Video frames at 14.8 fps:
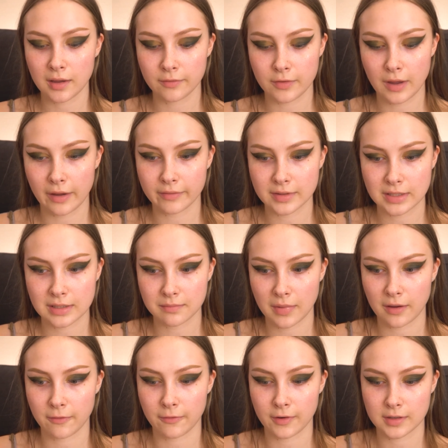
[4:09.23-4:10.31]
If you haven't seen
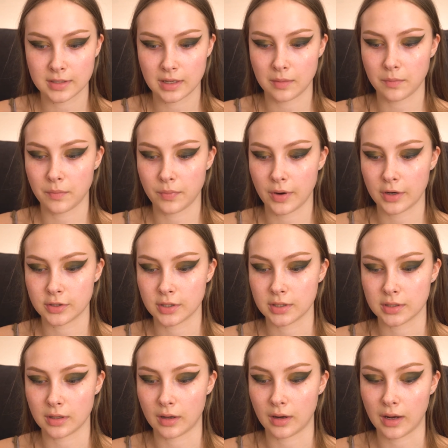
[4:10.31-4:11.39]
my first
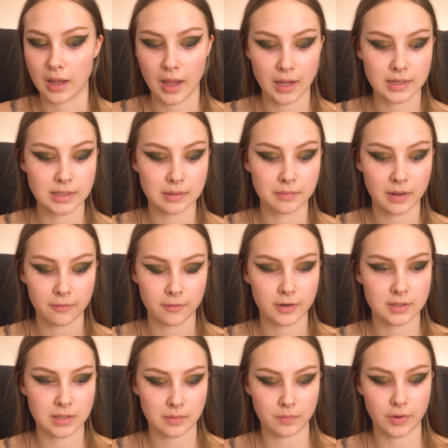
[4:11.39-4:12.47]
impressions on it, I did my
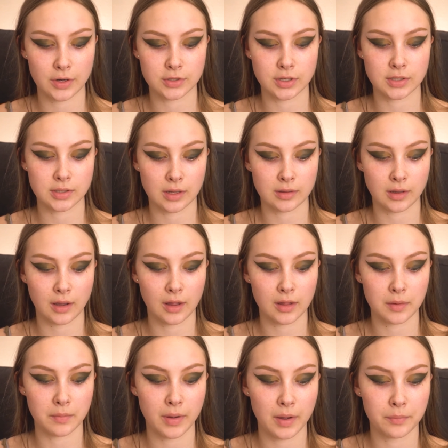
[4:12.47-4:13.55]
first impressions on the
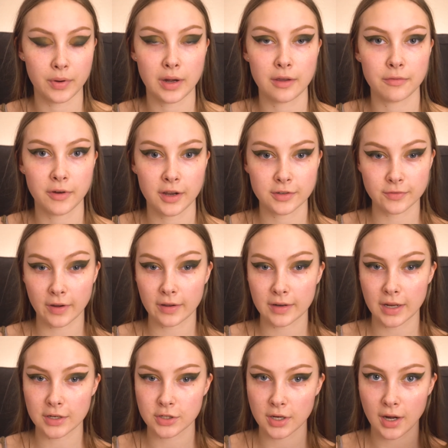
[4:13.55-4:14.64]
Colourpop Pretty Fresh
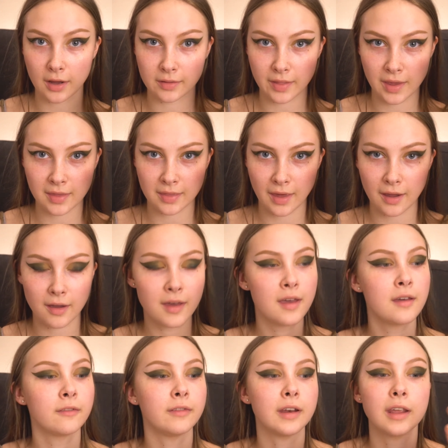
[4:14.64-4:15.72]
Foundation. I'll link that
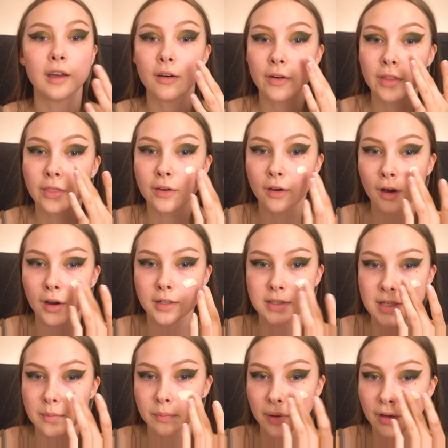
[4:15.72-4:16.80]
video in the
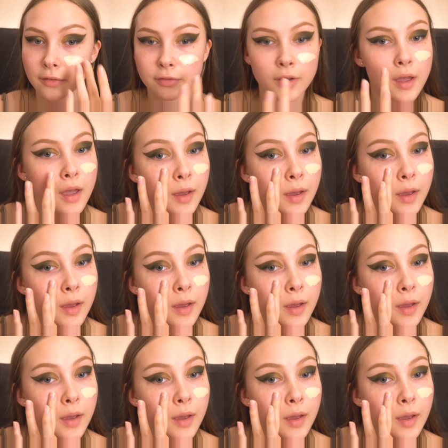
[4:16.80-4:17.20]
cards above.